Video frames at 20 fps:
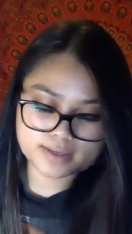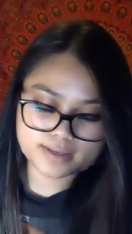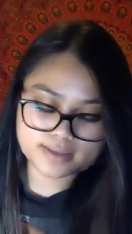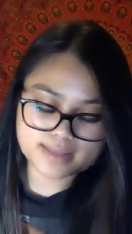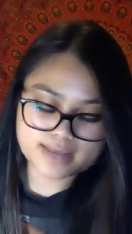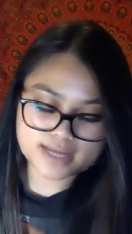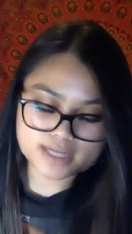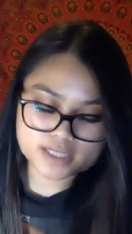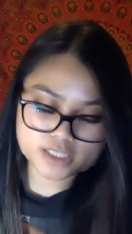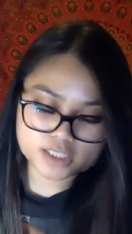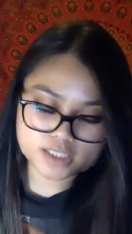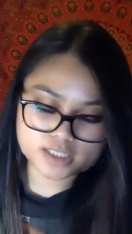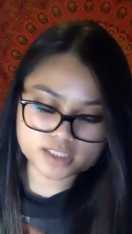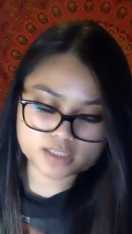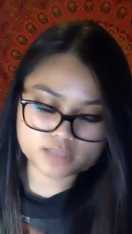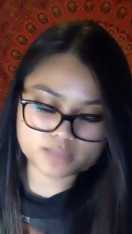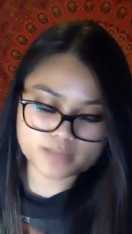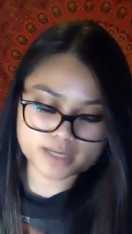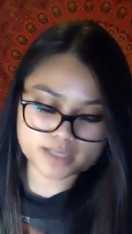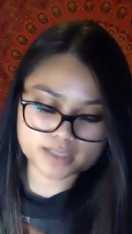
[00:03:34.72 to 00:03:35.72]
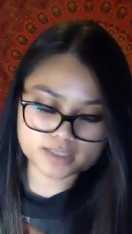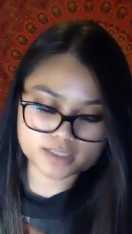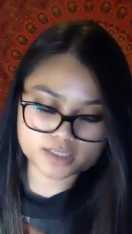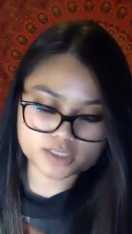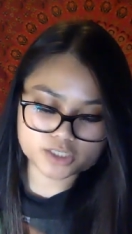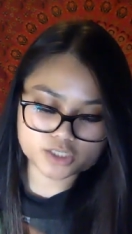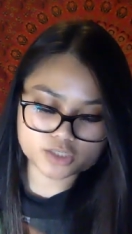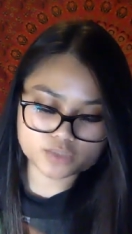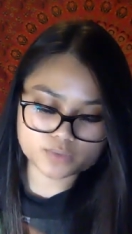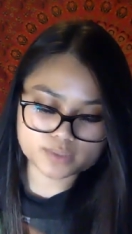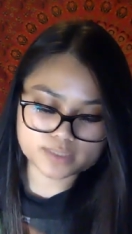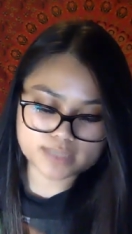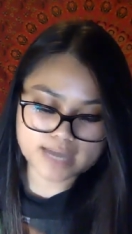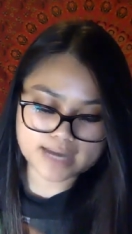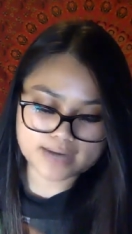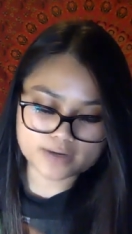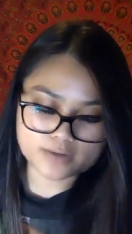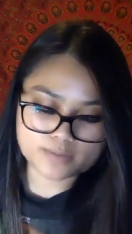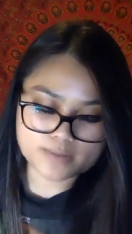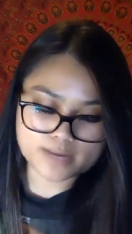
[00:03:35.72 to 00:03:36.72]
That she suspected she was
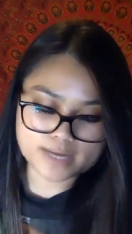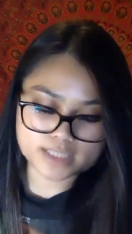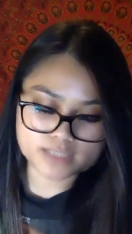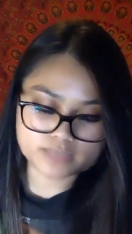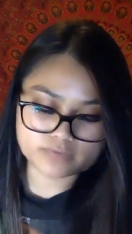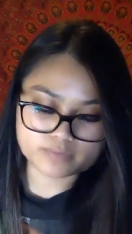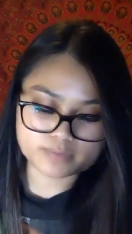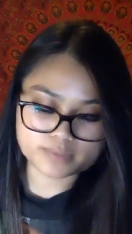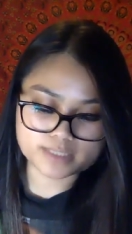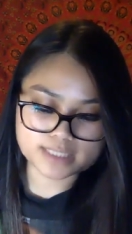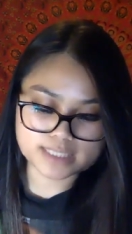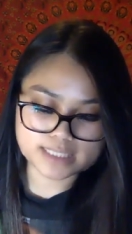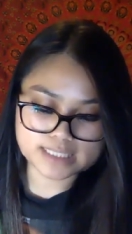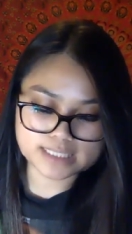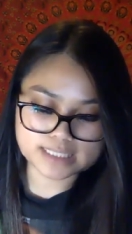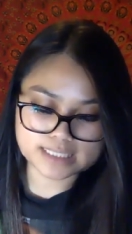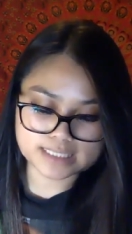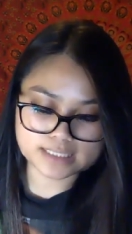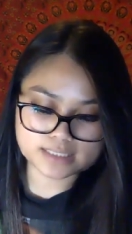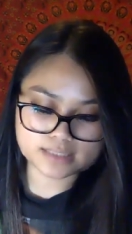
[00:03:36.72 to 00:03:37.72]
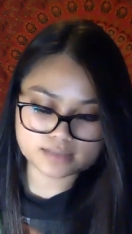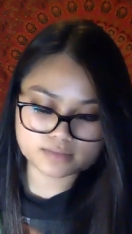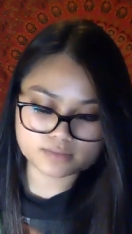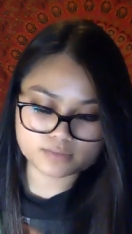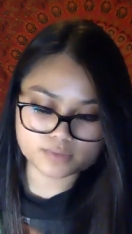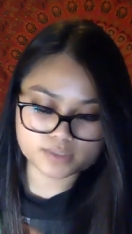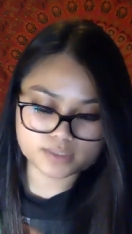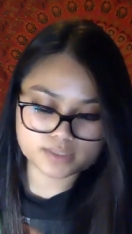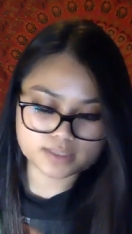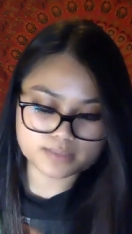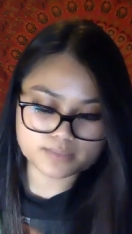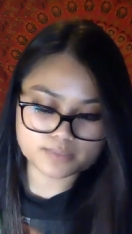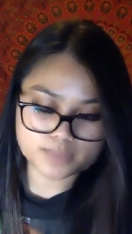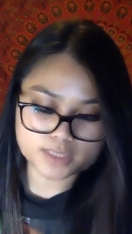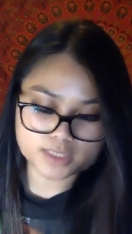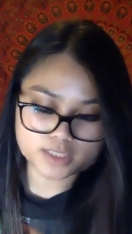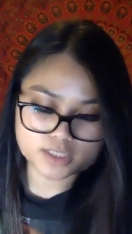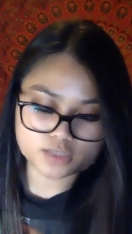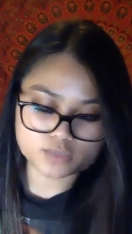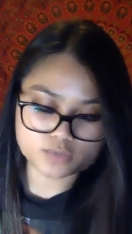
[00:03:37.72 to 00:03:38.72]
at her best from a distance was
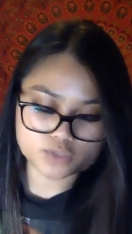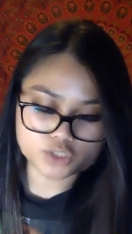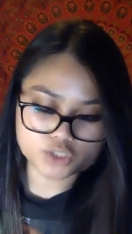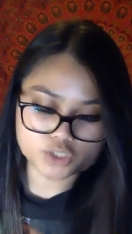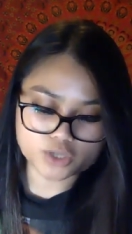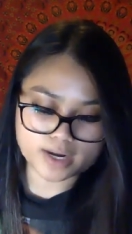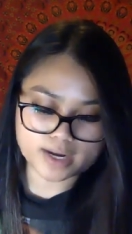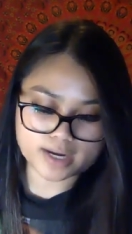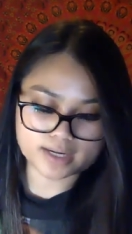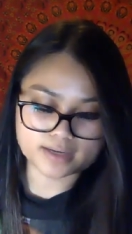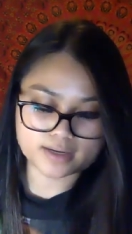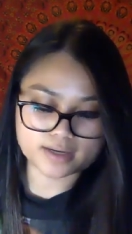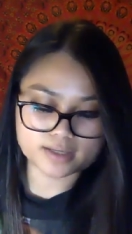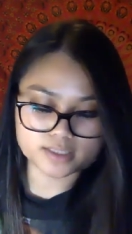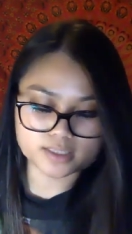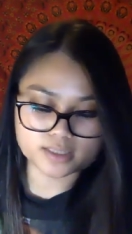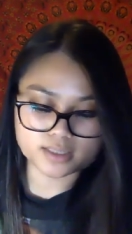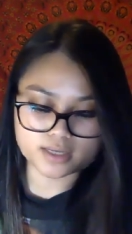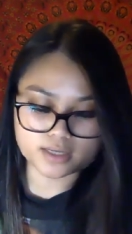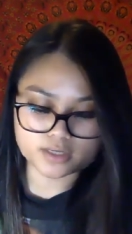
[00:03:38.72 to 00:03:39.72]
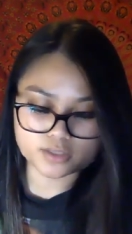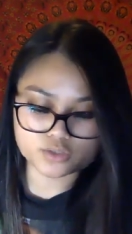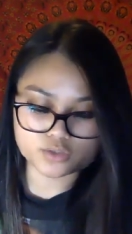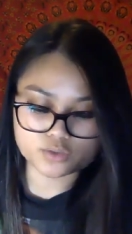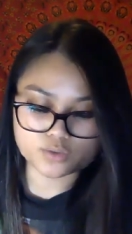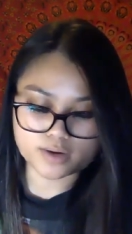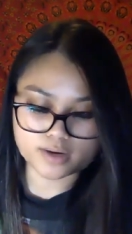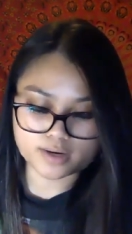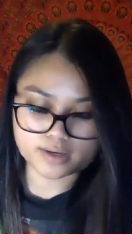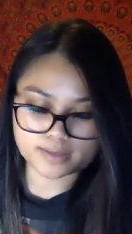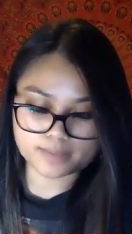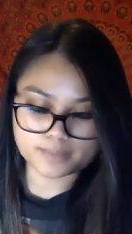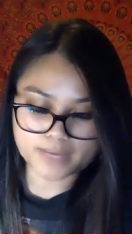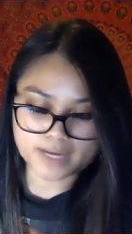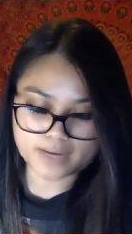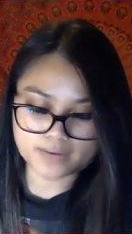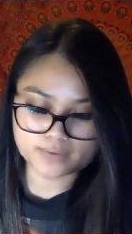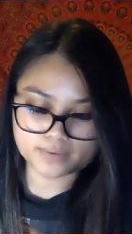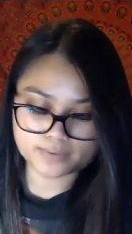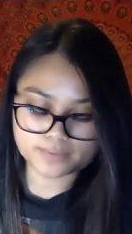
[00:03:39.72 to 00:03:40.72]
something she was trying not to think too hard
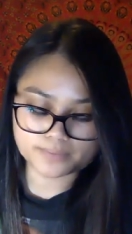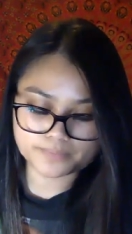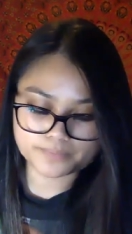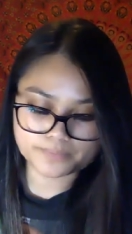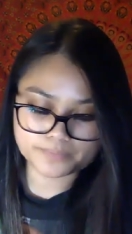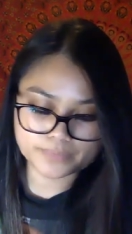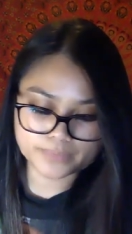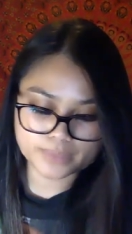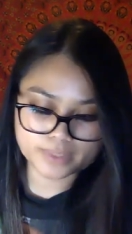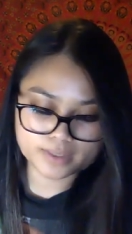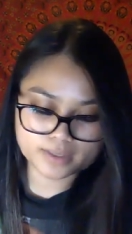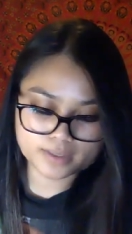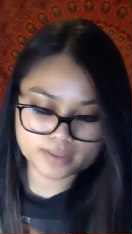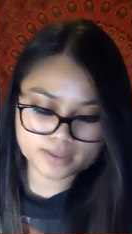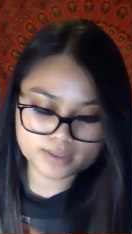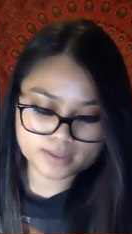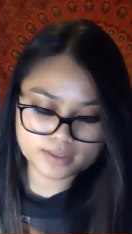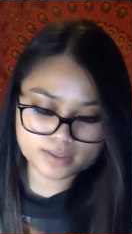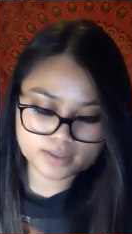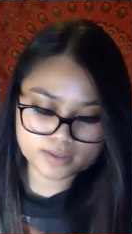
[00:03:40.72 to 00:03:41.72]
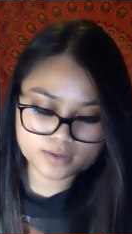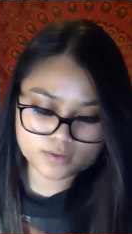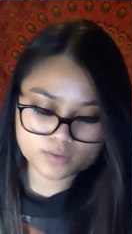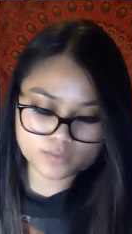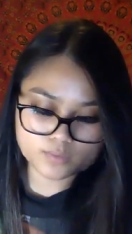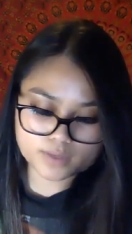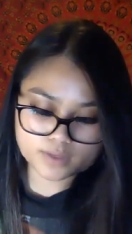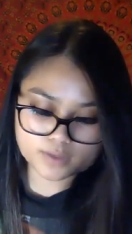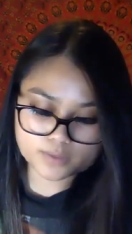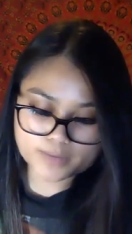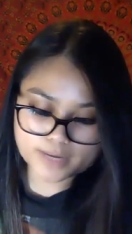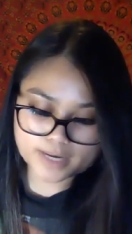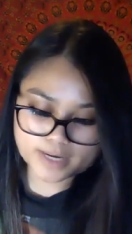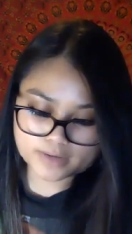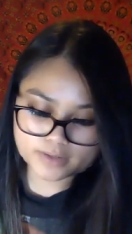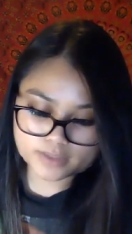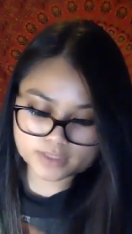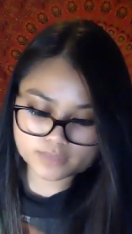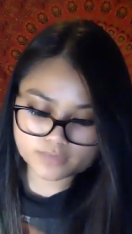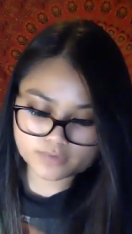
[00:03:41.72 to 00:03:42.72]
about. While her
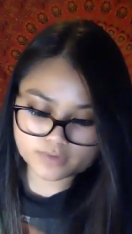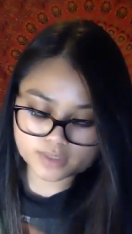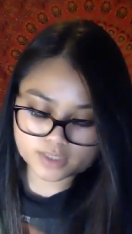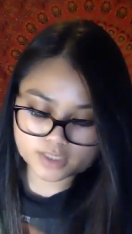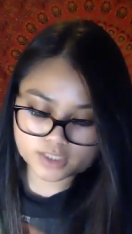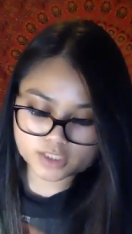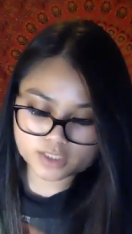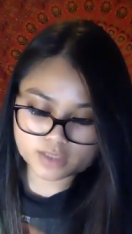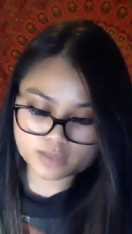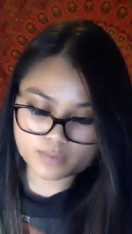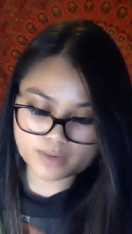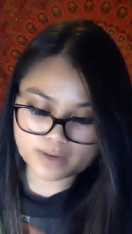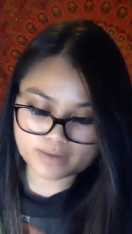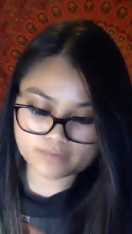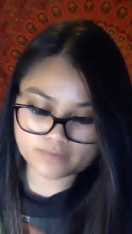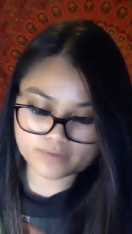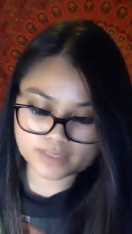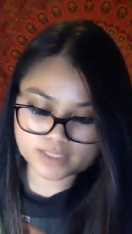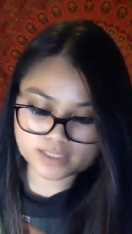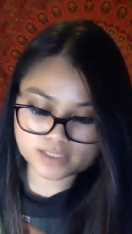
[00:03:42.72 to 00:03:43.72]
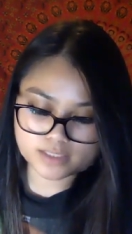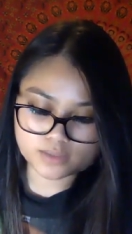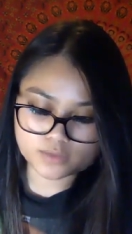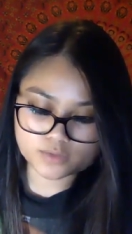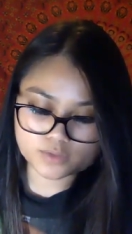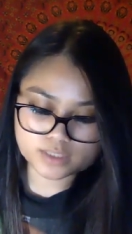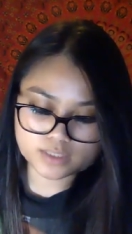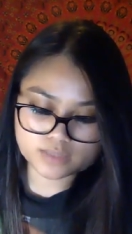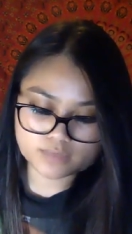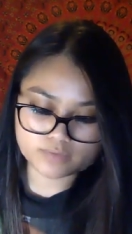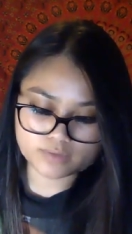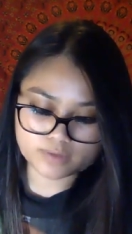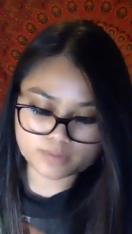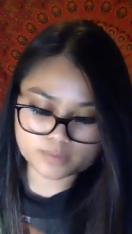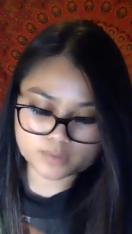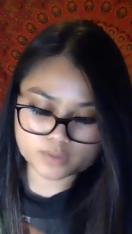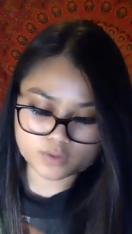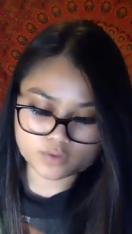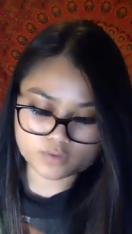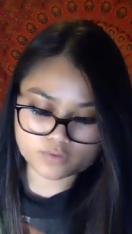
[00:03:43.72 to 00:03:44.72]
parents finished their breakfast, Lucy
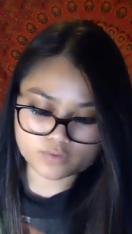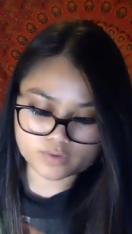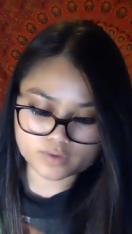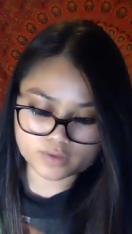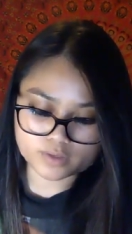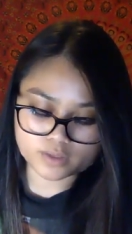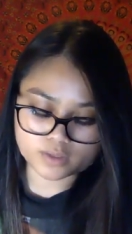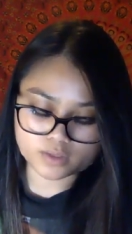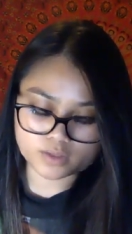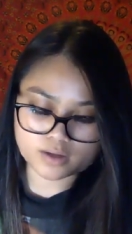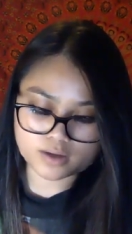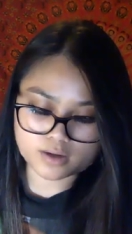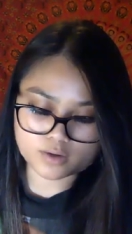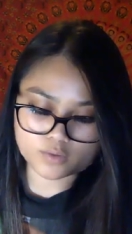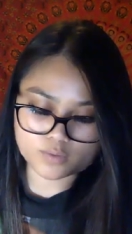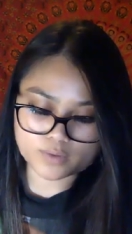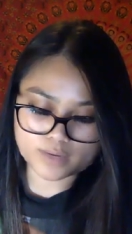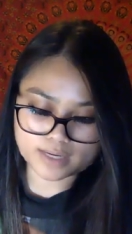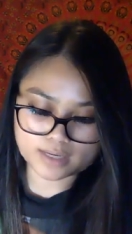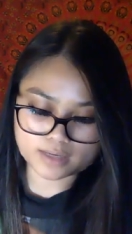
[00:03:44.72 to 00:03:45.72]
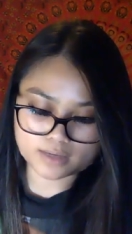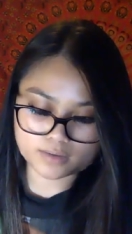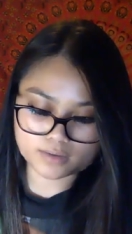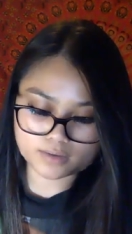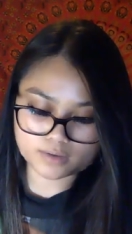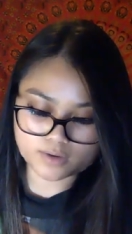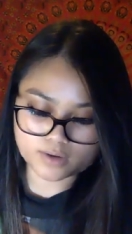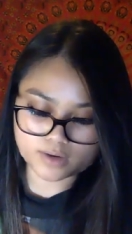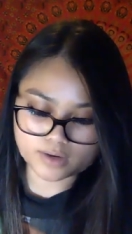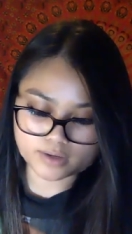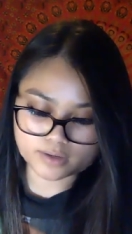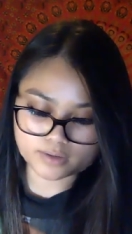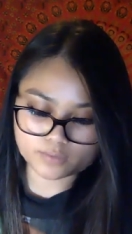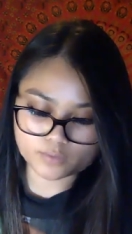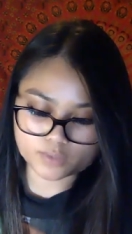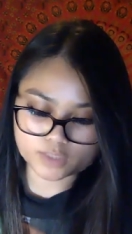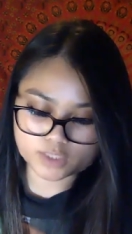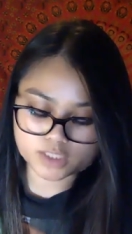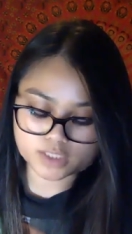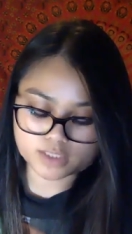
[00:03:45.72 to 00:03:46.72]
flipped over the long awaited card,
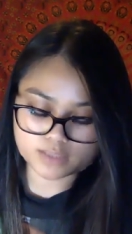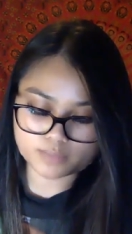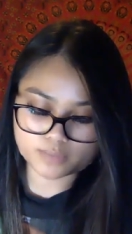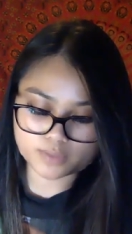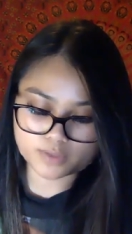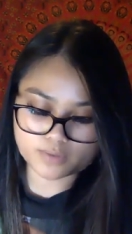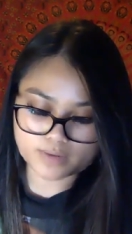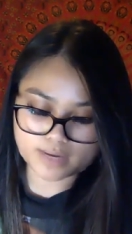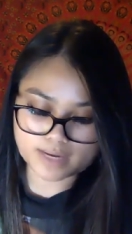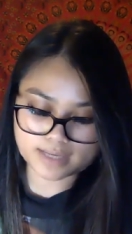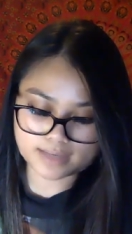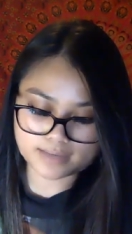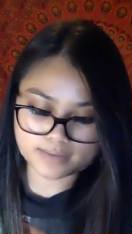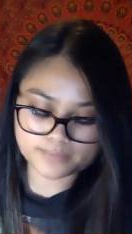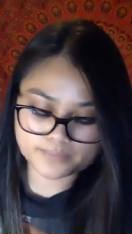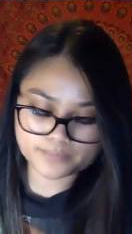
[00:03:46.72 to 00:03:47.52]
which simply read